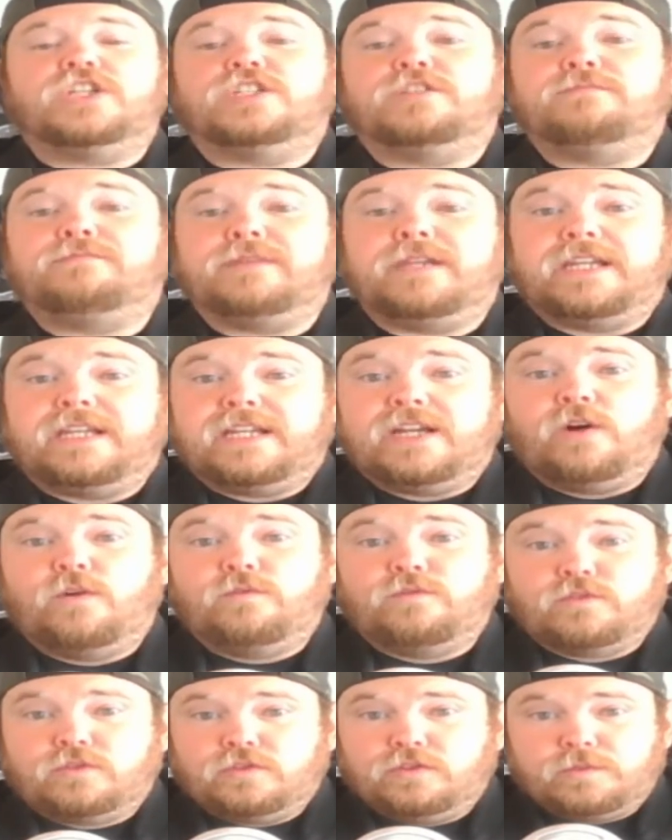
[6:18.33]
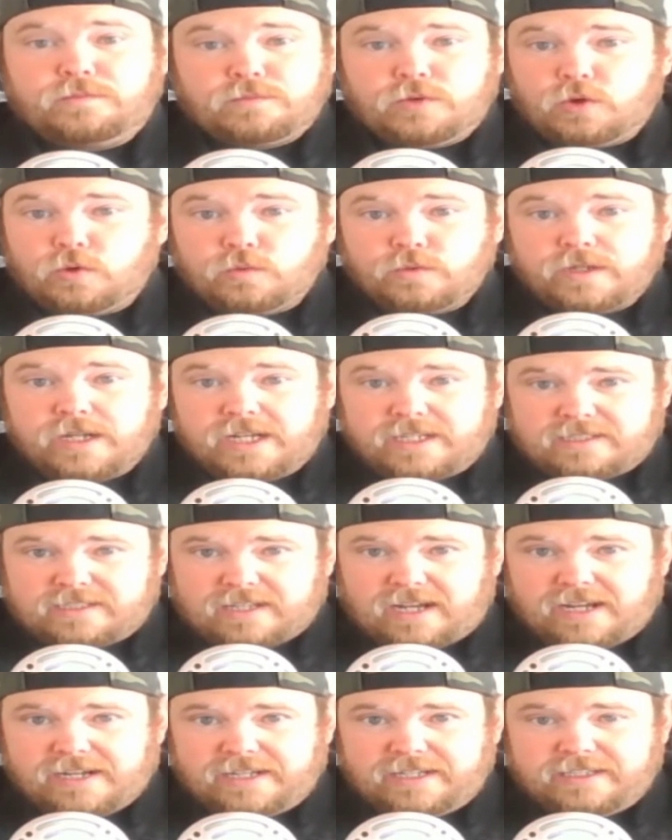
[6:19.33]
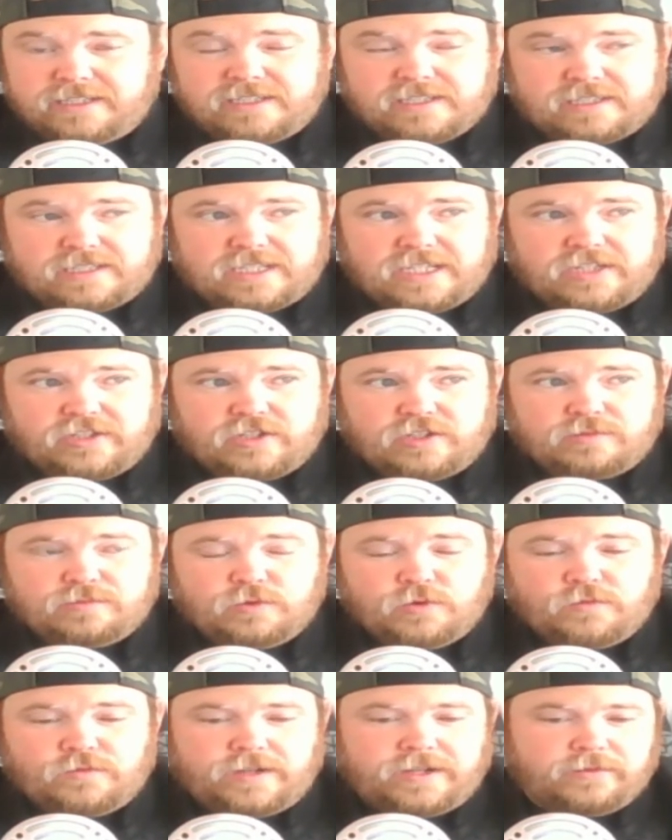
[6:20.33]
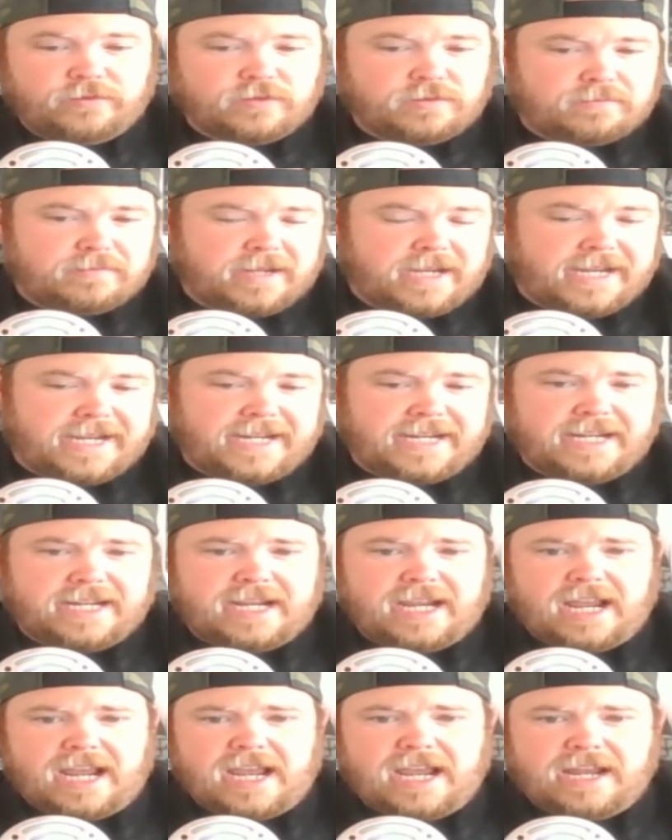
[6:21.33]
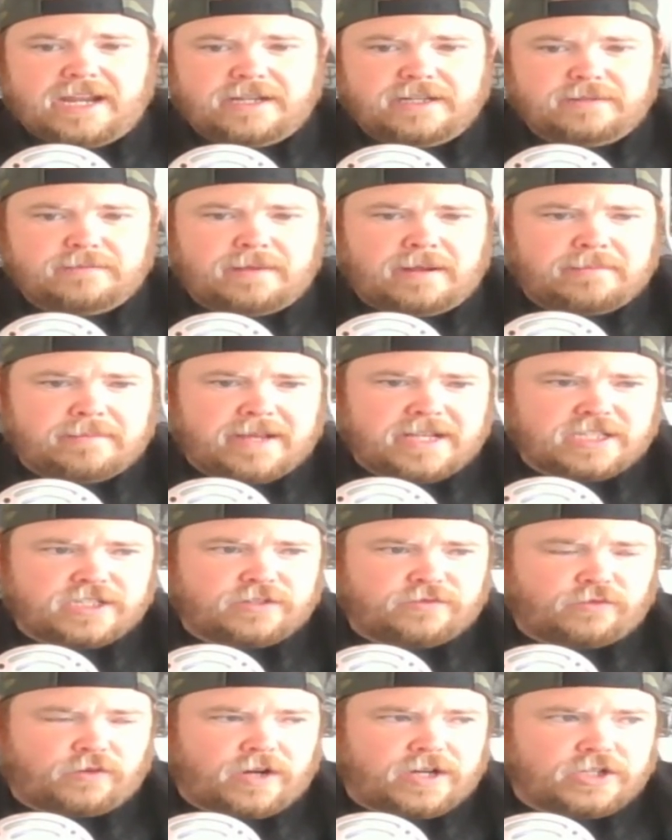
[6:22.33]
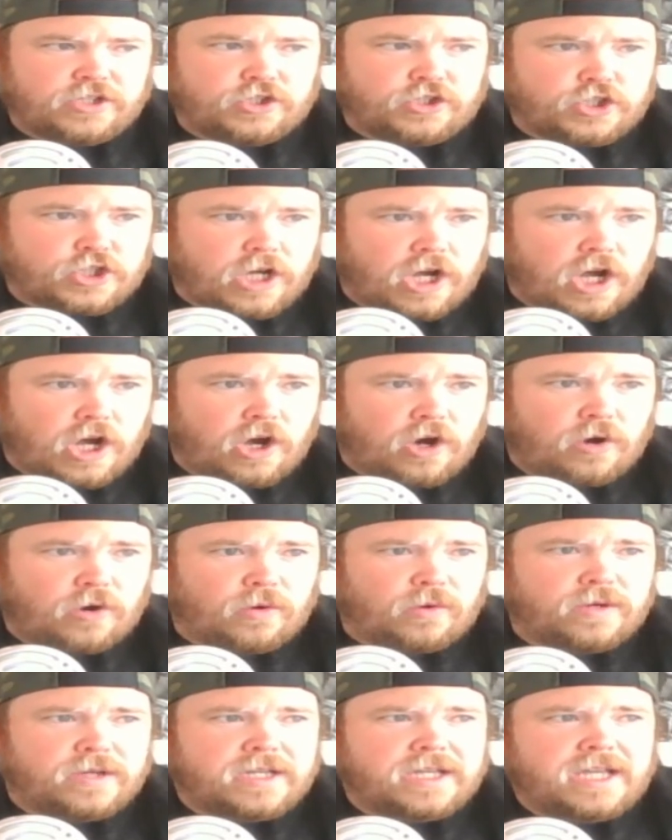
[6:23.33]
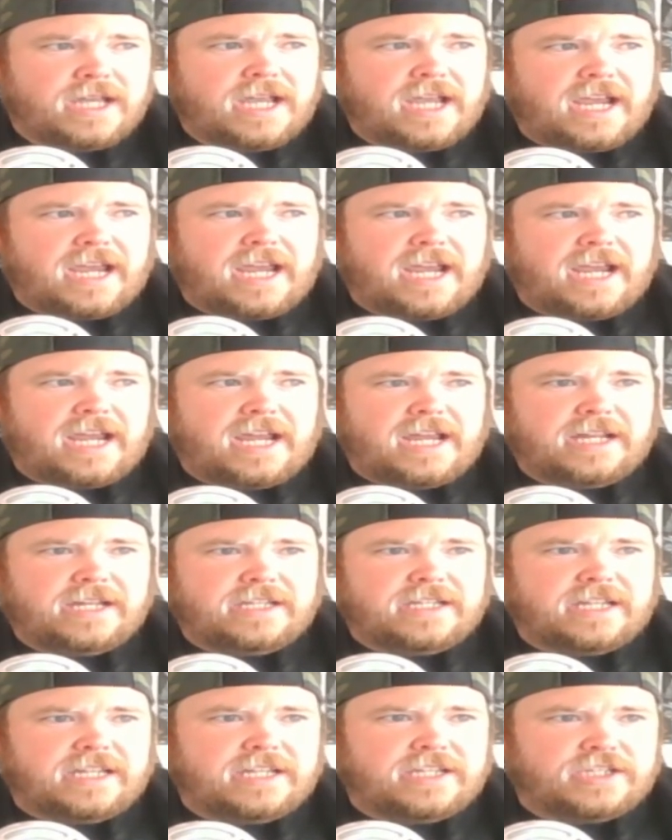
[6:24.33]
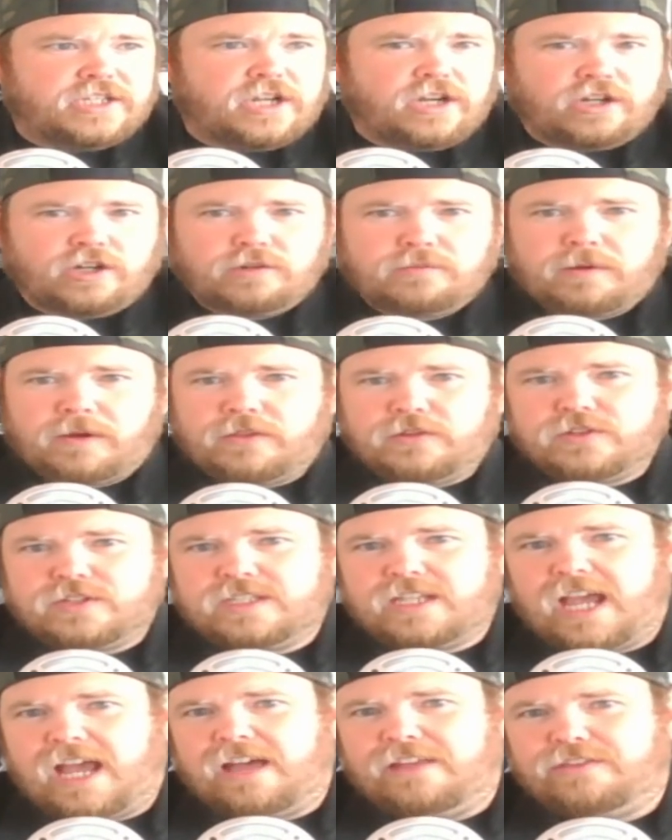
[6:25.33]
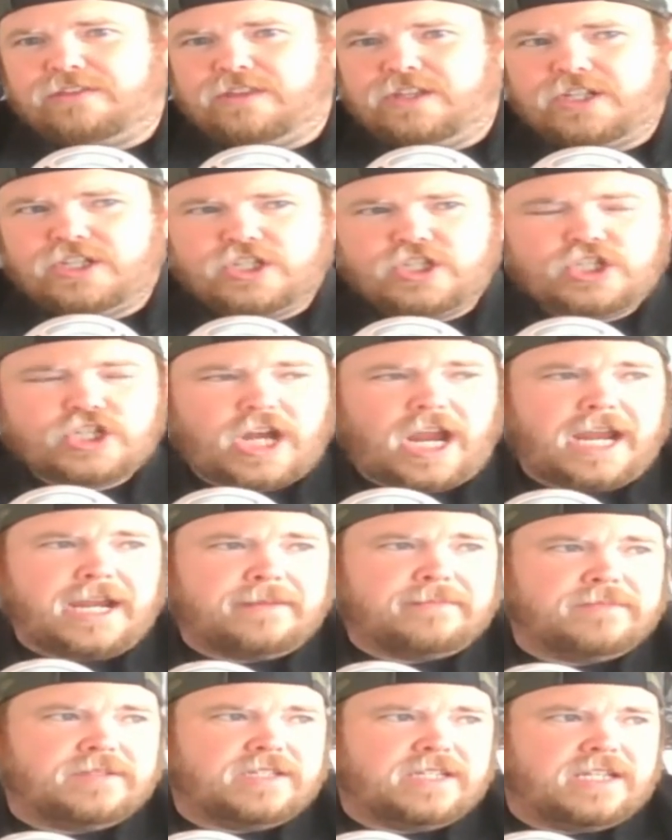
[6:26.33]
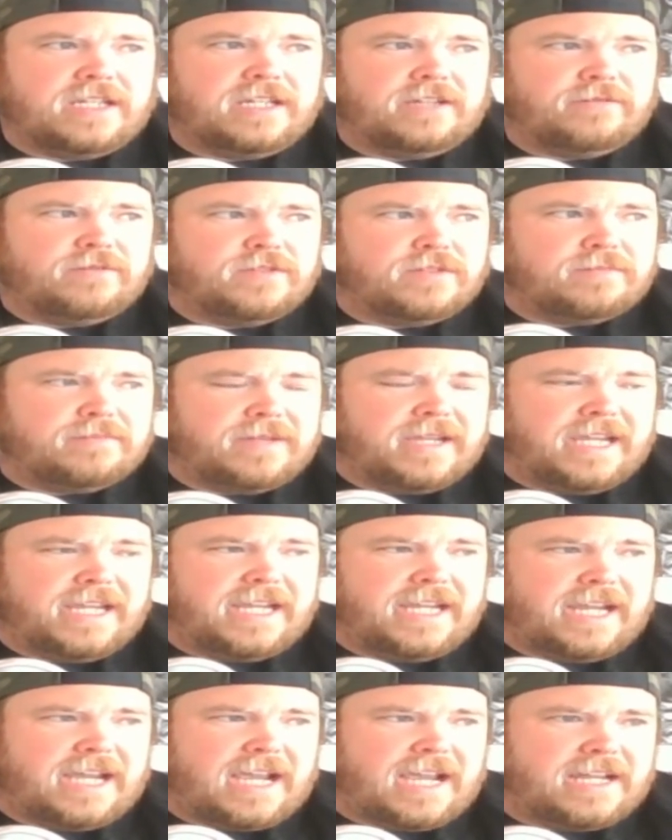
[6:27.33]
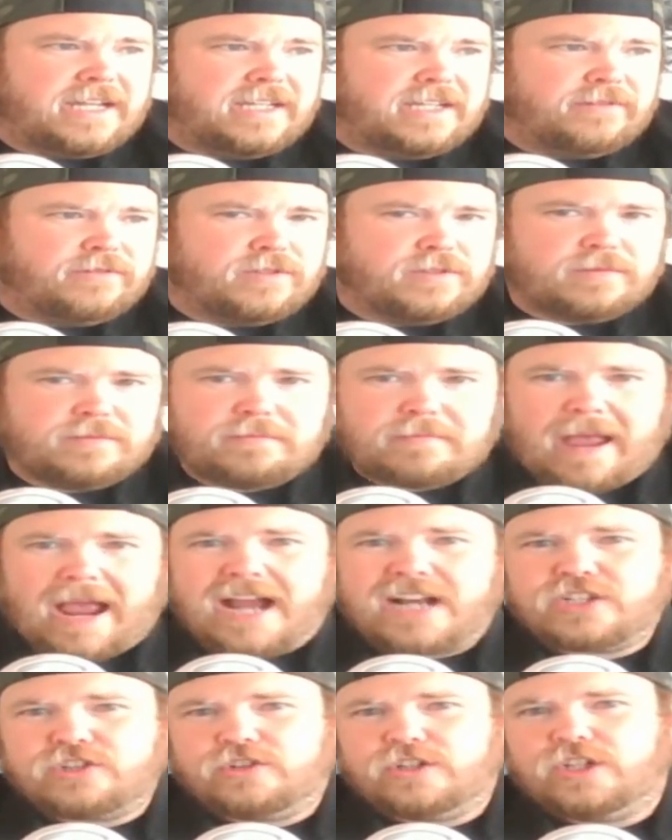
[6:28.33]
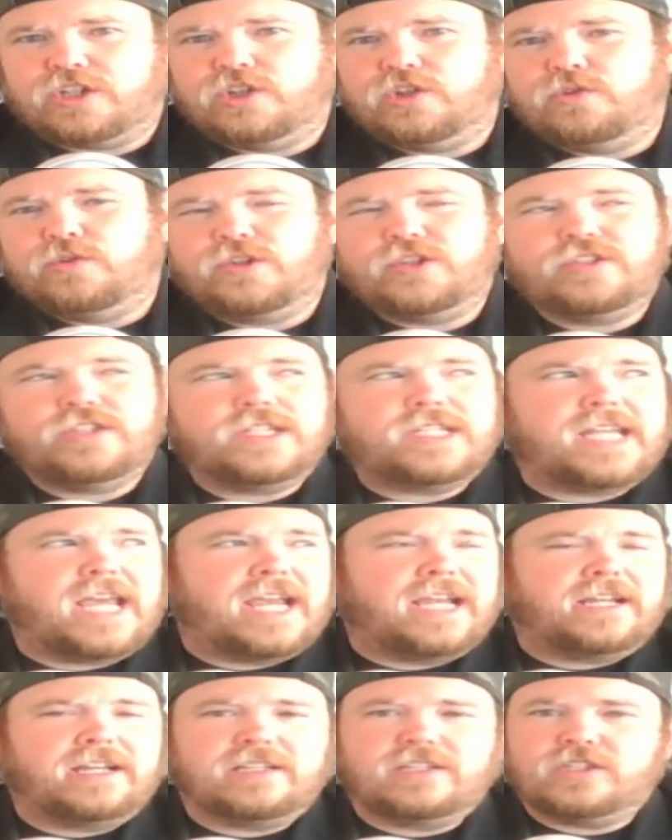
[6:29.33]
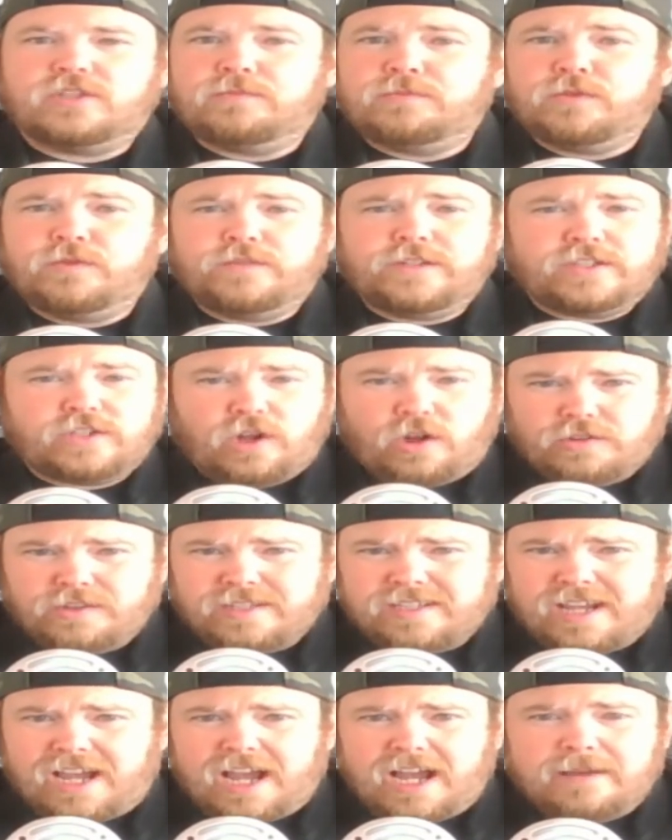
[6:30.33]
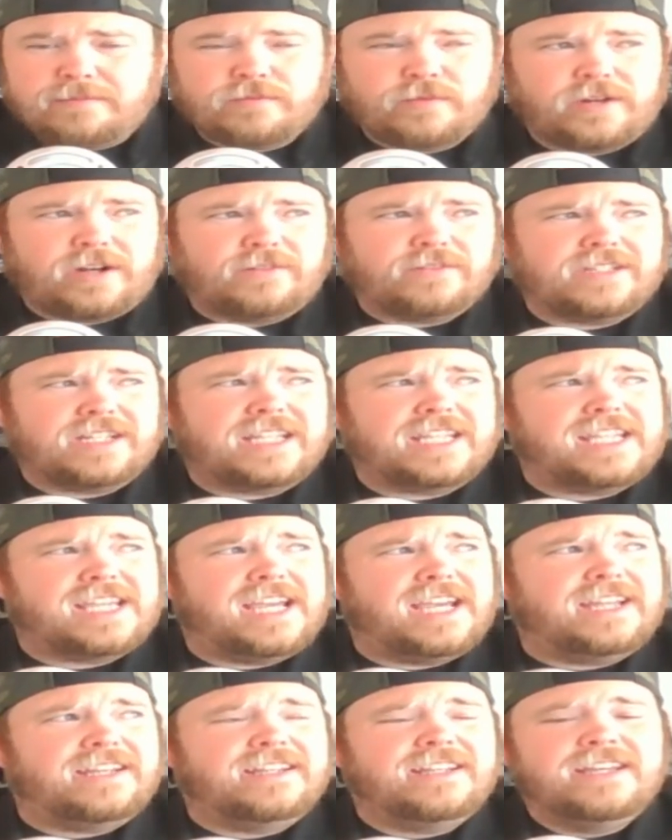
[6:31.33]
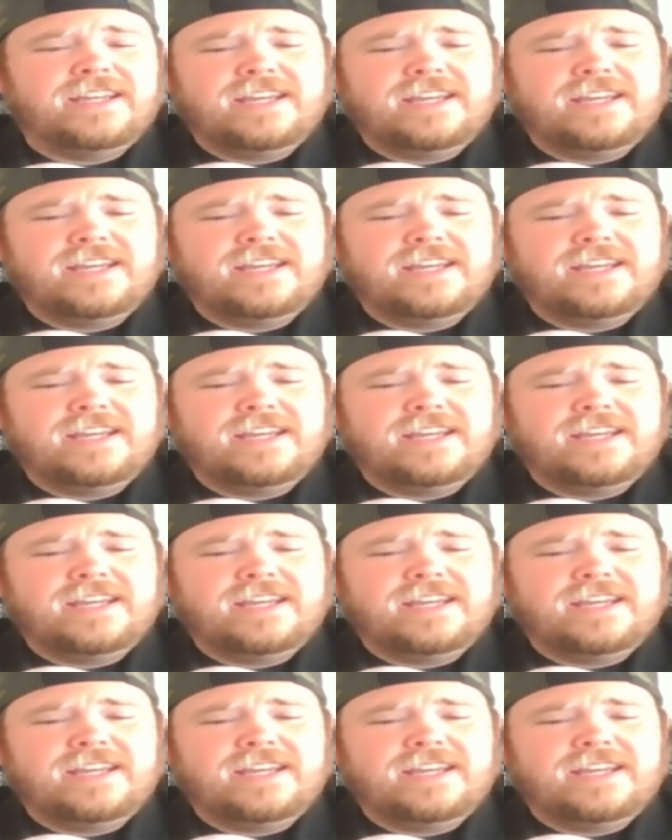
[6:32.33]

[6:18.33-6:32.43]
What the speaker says: being over the moon, excited to see this movie. It was me and my best friend Joe and his younger brother Seth and James, and it was me and it was Patrick, who used to take us to movies all the time when I was a kid.